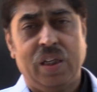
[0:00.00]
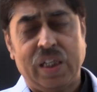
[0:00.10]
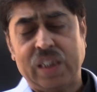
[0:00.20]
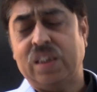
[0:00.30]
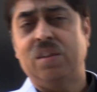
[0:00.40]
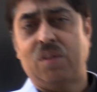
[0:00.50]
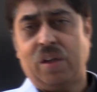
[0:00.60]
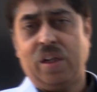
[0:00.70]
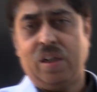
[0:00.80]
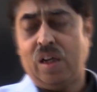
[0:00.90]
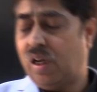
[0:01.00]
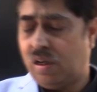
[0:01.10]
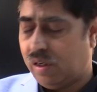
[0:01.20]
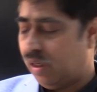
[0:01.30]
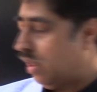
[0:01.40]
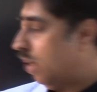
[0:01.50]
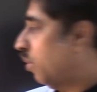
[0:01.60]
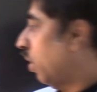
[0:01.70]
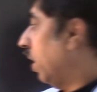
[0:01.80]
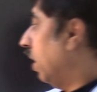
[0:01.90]

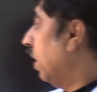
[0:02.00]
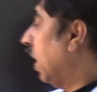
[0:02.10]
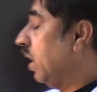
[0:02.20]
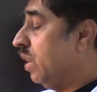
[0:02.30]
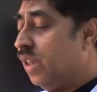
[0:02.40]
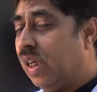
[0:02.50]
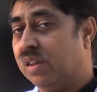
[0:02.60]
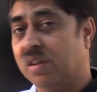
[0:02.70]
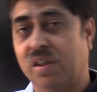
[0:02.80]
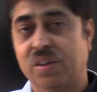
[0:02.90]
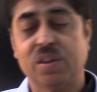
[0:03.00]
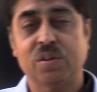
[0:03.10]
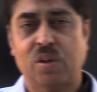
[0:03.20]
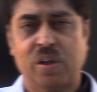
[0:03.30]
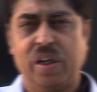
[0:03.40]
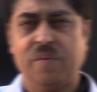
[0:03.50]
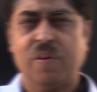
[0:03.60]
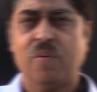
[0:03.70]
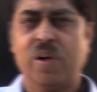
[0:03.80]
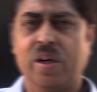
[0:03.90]
Tangential acceleration is not a
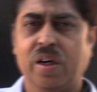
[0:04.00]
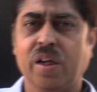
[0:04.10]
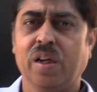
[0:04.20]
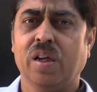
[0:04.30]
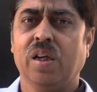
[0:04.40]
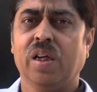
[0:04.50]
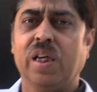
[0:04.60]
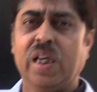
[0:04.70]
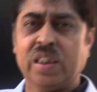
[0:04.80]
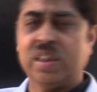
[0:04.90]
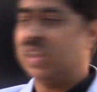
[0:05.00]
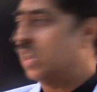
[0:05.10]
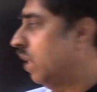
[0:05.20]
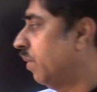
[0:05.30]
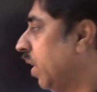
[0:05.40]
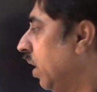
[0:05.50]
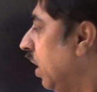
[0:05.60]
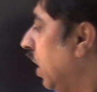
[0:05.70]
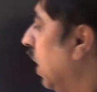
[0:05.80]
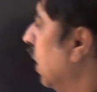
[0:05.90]
given quantity. S is given.
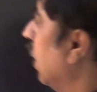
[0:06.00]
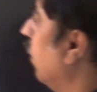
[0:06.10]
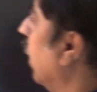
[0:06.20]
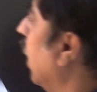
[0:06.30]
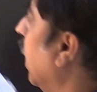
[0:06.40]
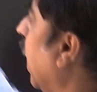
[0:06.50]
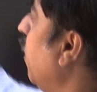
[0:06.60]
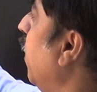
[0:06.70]
It is given that time